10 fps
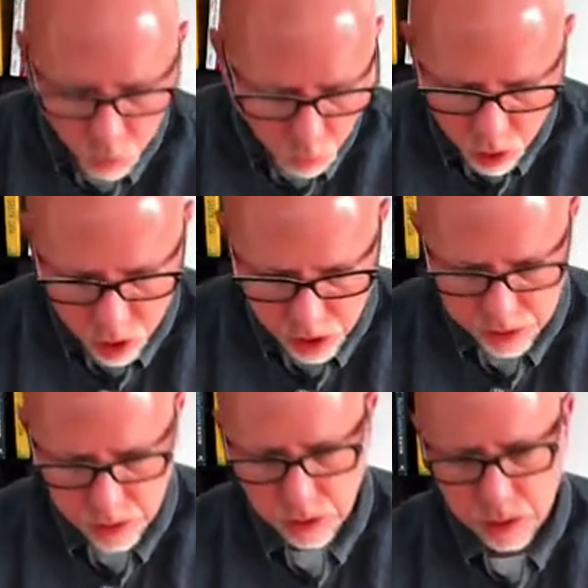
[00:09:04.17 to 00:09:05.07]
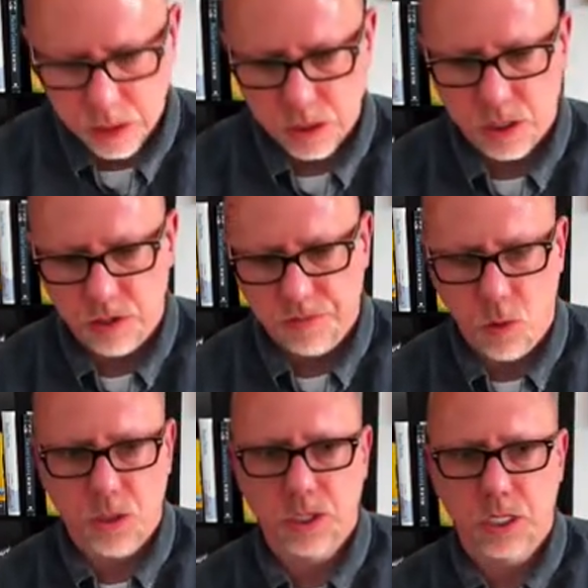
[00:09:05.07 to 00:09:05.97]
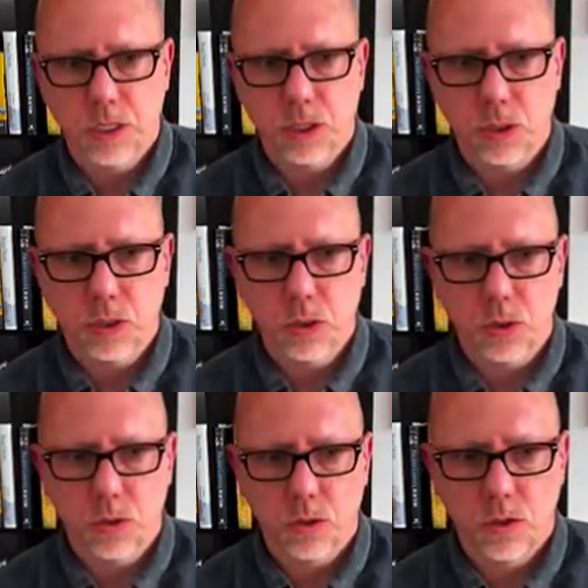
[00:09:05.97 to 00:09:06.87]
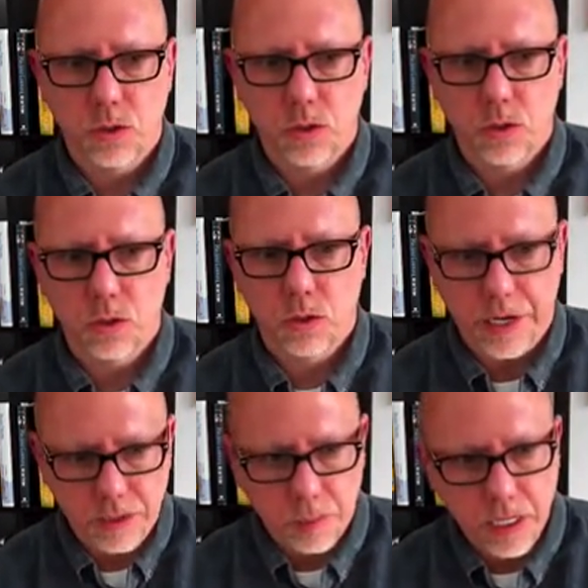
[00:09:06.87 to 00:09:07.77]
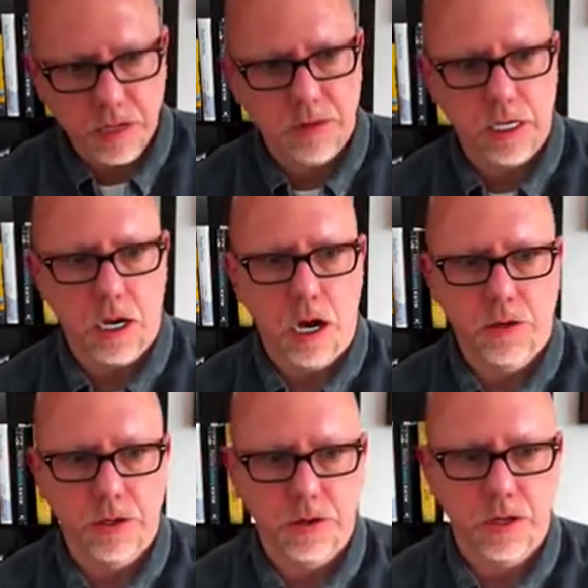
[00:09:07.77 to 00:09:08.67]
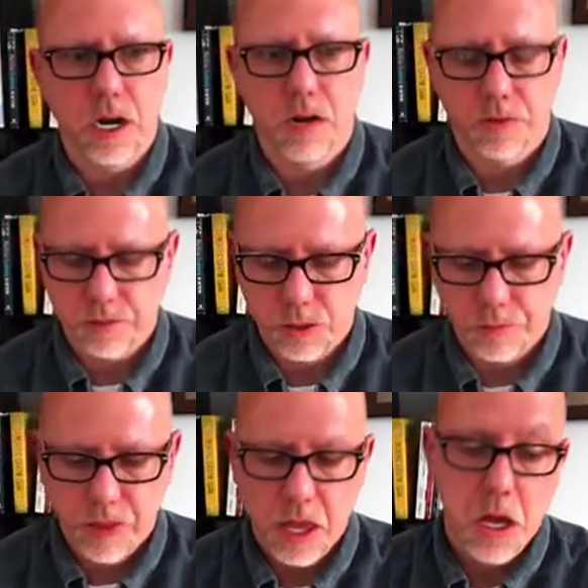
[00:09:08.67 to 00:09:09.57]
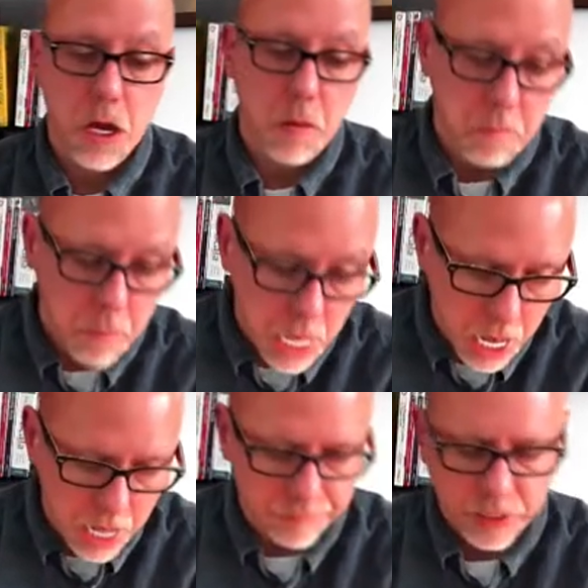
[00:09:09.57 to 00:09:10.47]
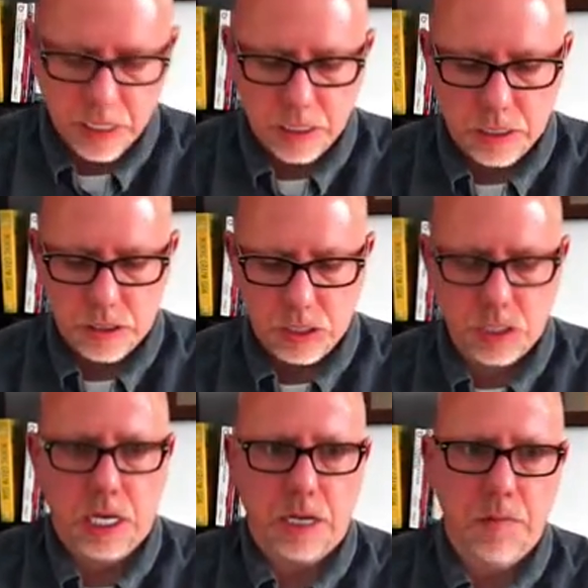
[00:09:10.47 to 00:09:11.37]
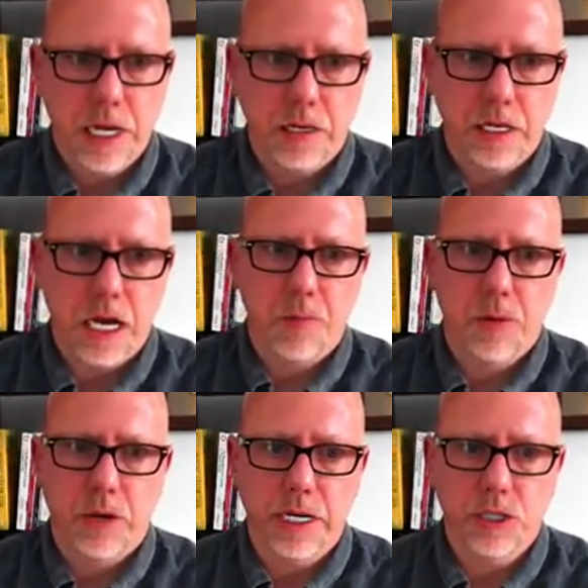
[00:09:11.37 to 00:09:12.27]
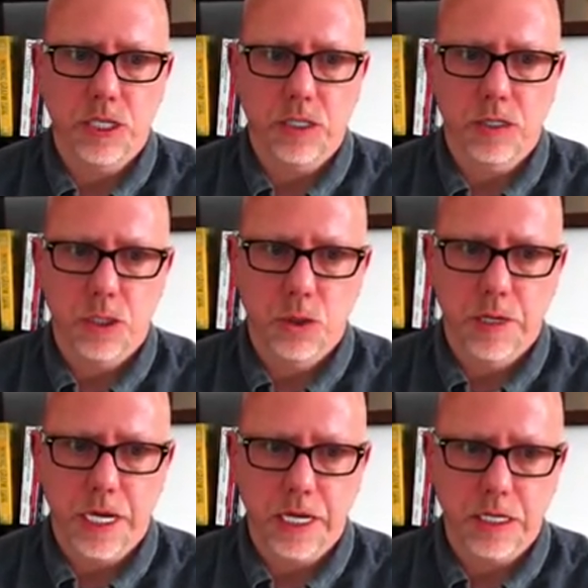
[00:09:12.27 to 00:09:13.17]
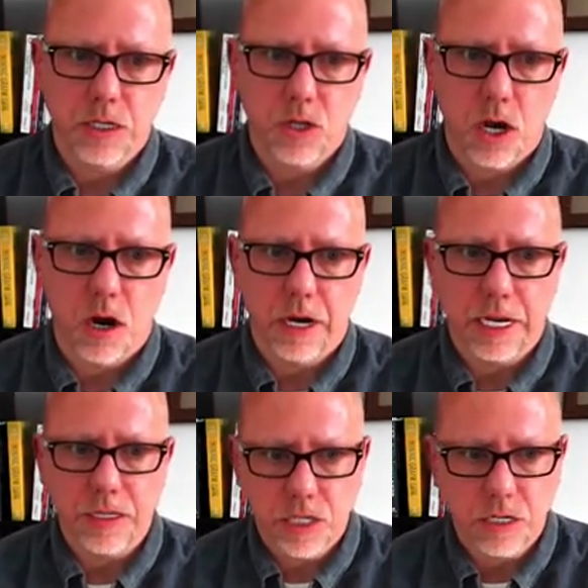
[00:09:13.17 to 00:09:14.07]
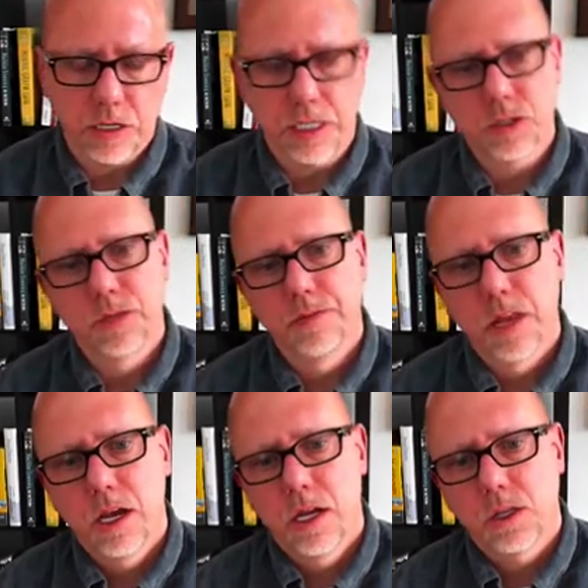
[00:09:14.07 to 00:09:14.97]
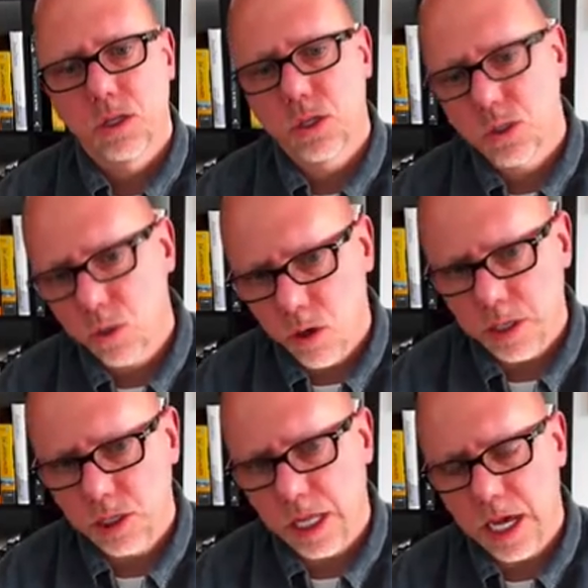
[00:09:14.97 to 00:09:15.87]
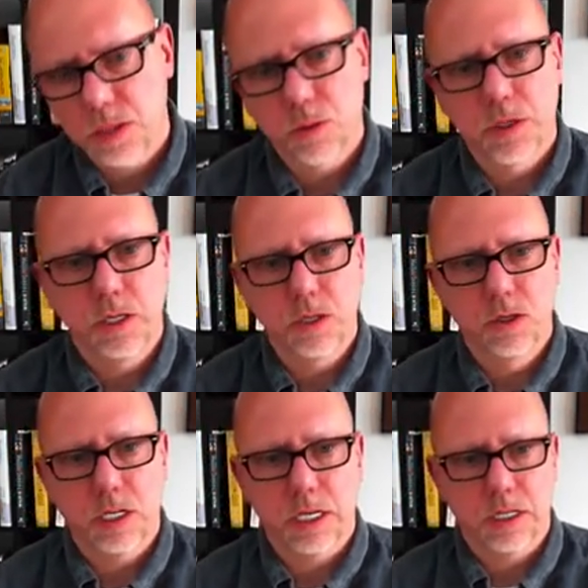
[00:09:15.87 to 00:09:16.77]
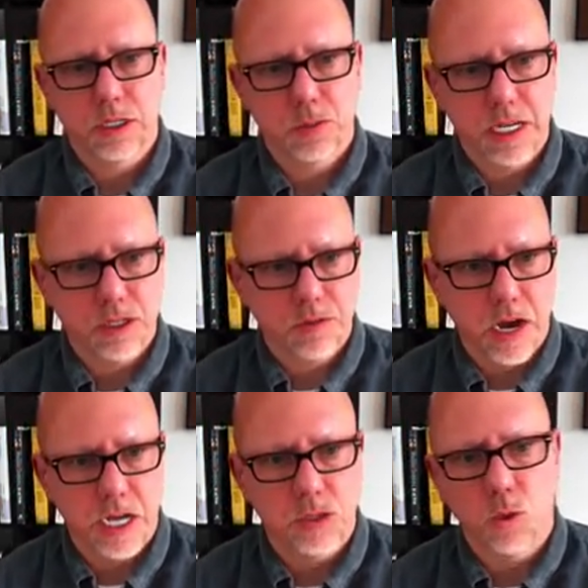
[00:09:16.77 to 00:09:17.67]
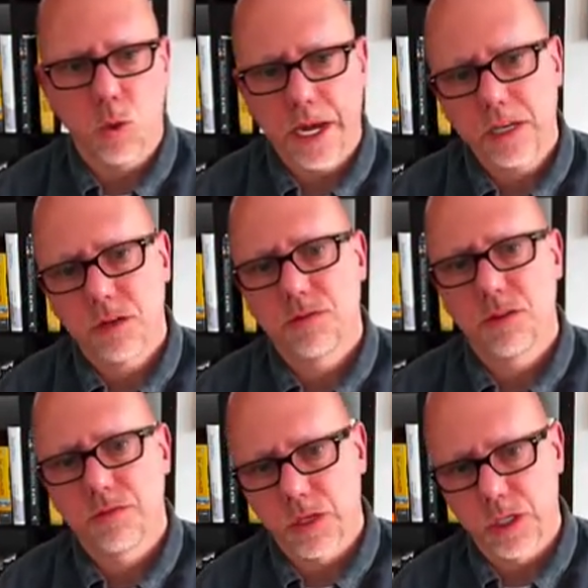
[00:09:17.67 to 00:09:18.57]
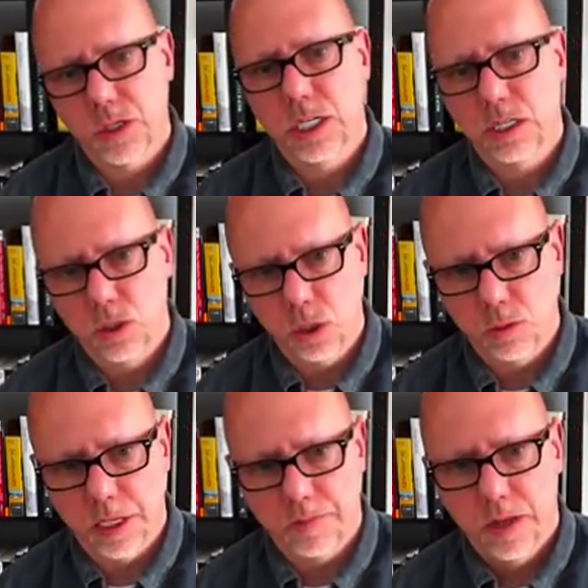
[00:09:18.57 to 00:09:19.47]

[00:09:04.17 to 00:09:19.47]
want to force it to create the PV under the covers. But just like many of the operations in Kubernetes are asynchronous, the storage class we're using specifies wait for first consumer.